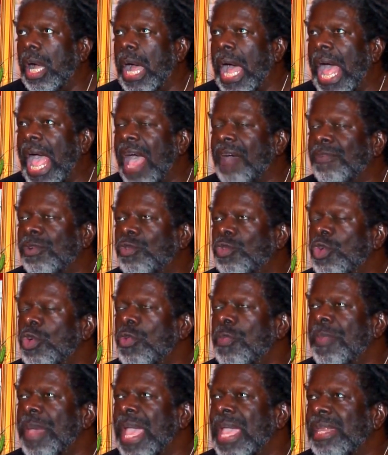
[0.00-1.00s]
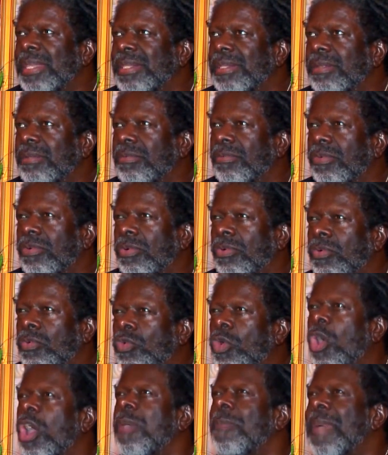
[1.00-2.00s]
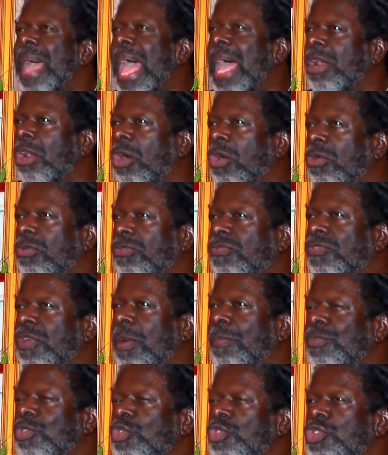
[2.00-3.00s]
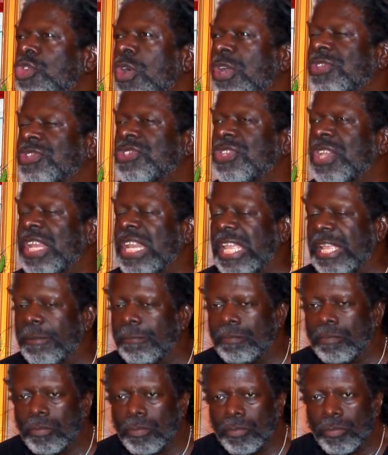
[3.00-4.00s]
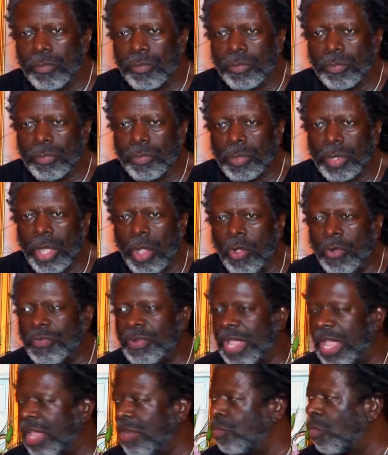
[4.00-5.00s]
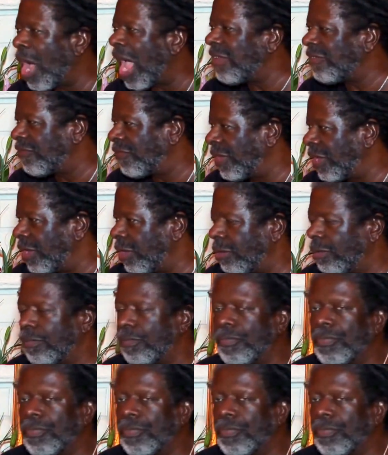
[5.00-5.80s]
I have a roommate, Roy Mallow, from New York City, over in Whitefield.